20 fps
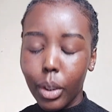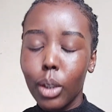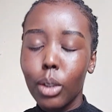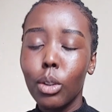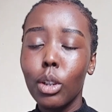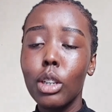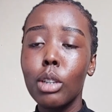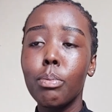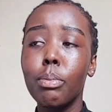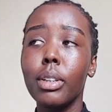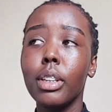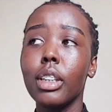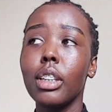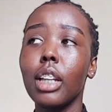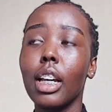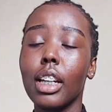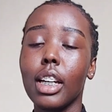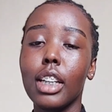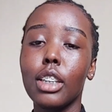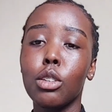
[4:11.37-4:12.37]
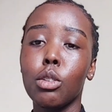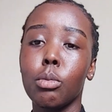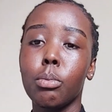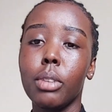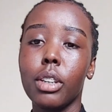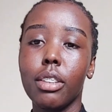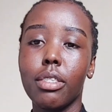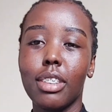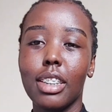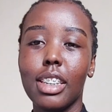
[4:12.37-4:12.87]
don't be in a rush to
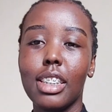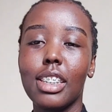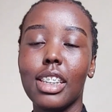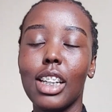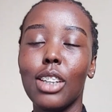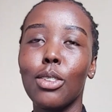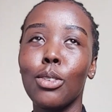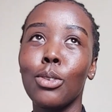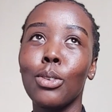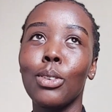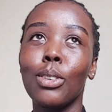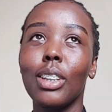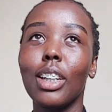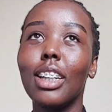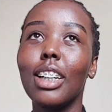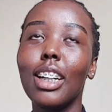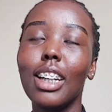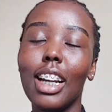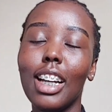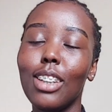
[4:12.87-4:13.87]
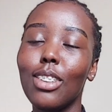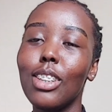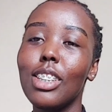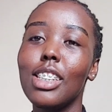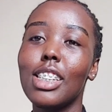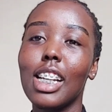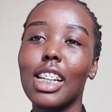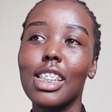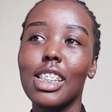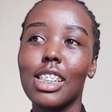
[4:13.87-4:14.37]
make friends. I know it
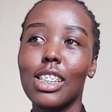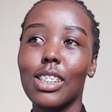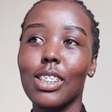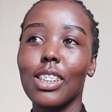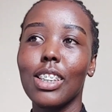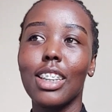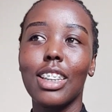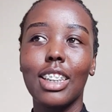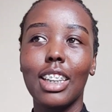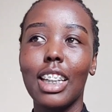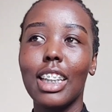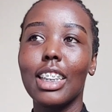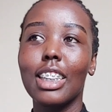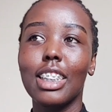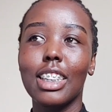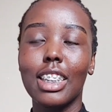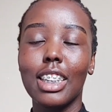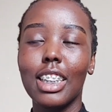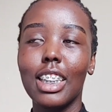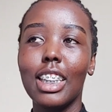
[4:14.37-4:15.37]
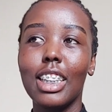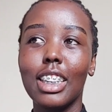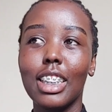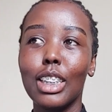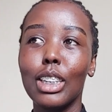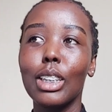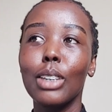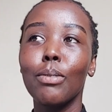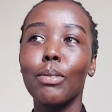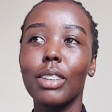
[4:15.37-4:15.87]
sounds like
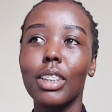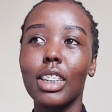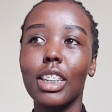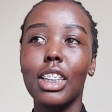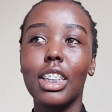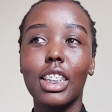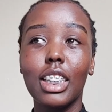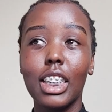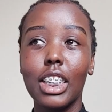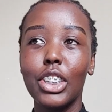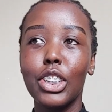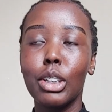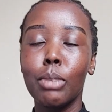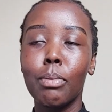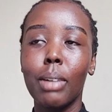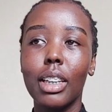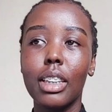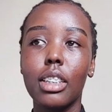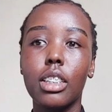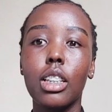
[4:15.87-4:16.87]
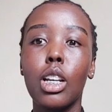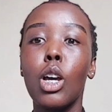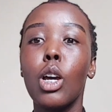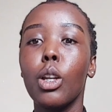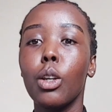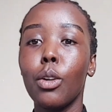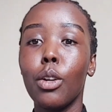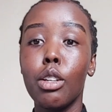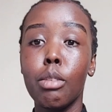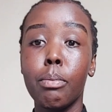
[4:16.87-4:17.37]
cringy, but
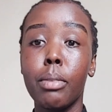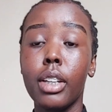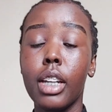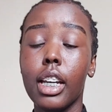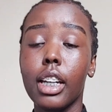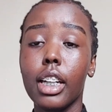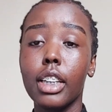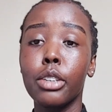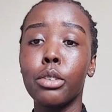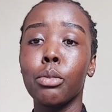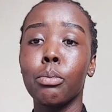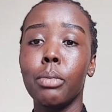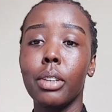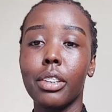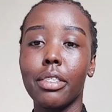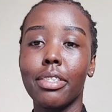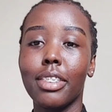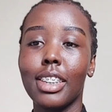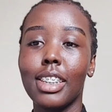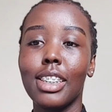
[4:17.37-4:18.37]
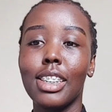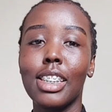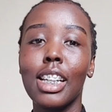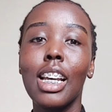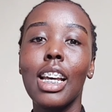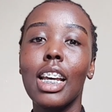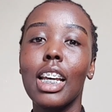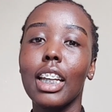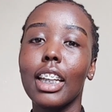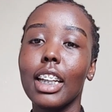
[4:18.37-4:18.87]
don't be in a rush to make friends.
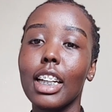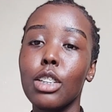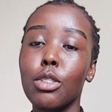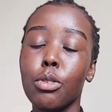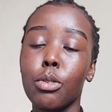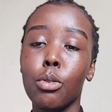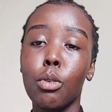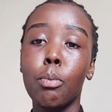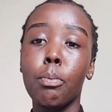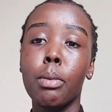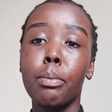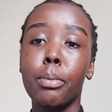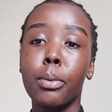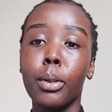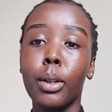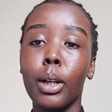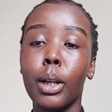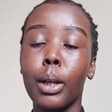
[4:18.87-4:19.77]
Get to know people